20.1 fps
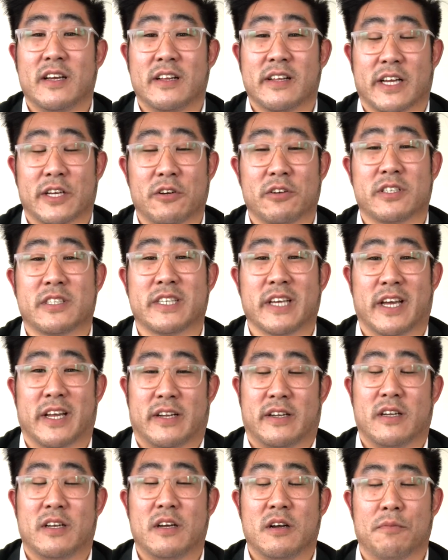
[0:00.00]
Like, you're set.
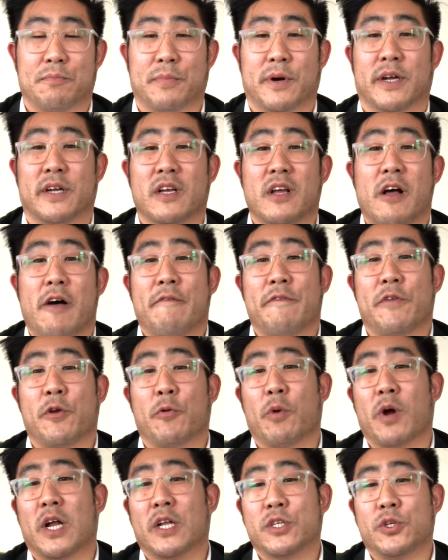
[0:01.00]
But if you
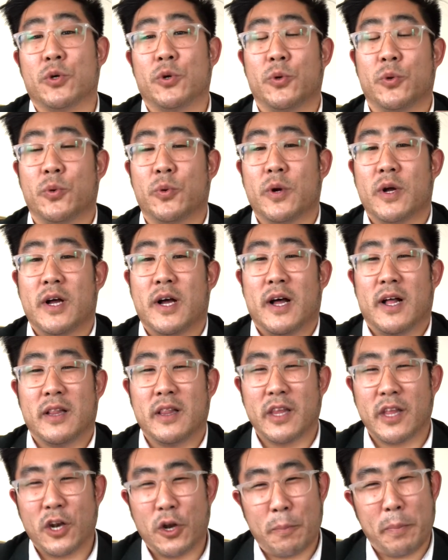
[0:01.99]
want to do a
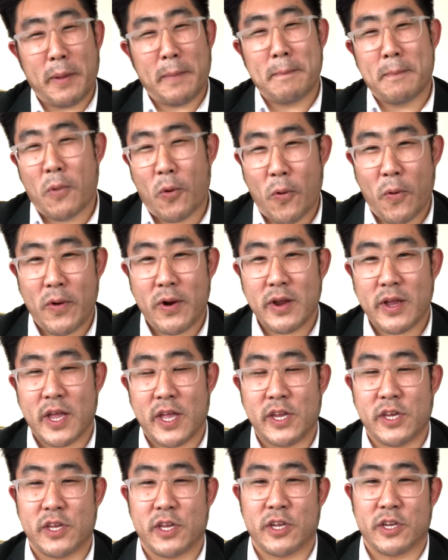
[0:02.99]
little bit more and
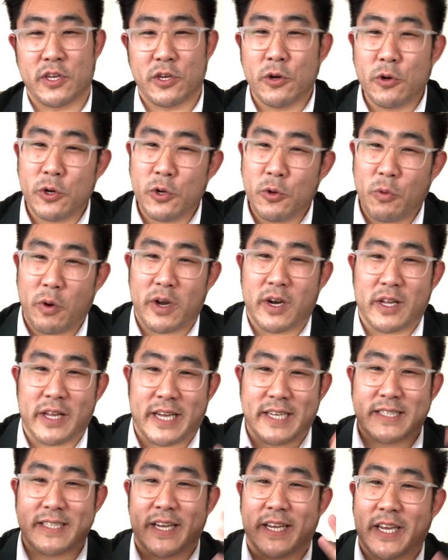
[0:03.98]
you want to
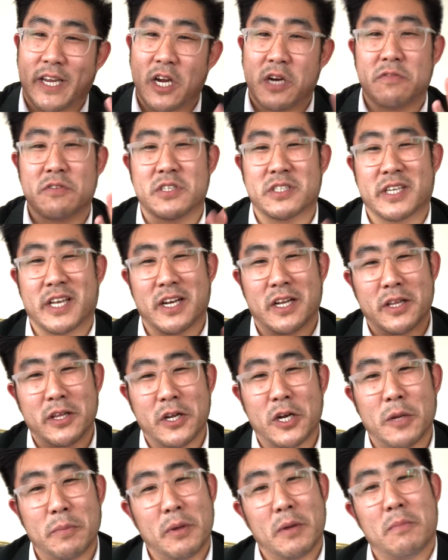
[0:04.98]
like take care of your skin a
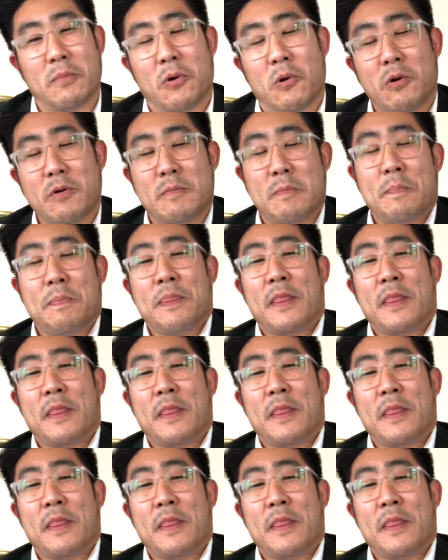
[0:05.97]
little bit more,